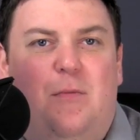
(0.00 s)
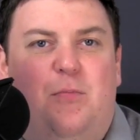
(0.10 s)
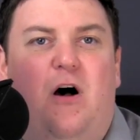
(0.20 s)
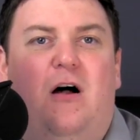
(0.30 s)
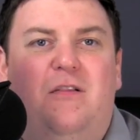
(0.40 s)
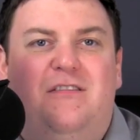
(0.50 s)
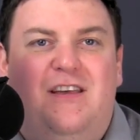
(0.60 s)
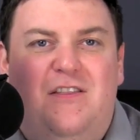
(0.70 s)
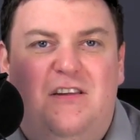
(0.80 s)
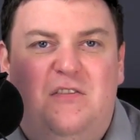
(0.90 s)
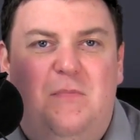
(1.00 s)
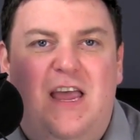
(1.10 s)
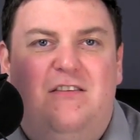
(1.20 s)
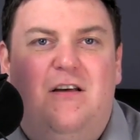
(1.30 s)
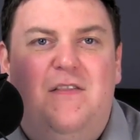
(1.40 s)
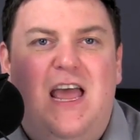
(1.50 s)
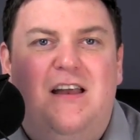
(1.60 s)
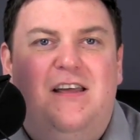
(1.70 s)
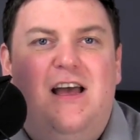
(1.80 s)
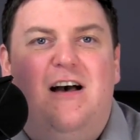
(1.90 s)
a policy that is based on the
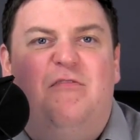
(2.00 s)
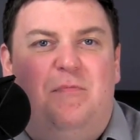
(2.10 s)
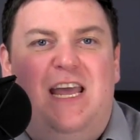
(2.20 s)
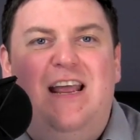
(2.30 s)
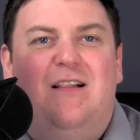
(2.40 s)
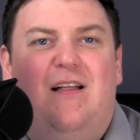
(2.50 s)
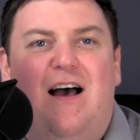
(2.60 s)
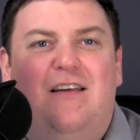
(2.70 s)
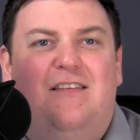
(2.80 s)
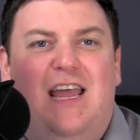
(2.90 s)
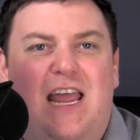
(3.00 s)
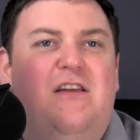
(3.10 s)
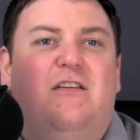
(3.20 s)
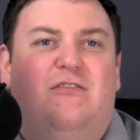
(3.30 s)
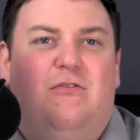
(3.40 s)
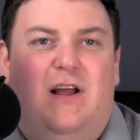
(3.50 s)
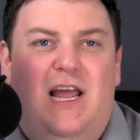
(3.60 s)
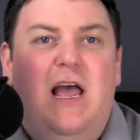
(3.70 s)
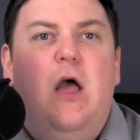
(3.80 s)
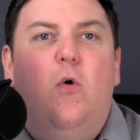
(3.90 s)
idea of penalizing industry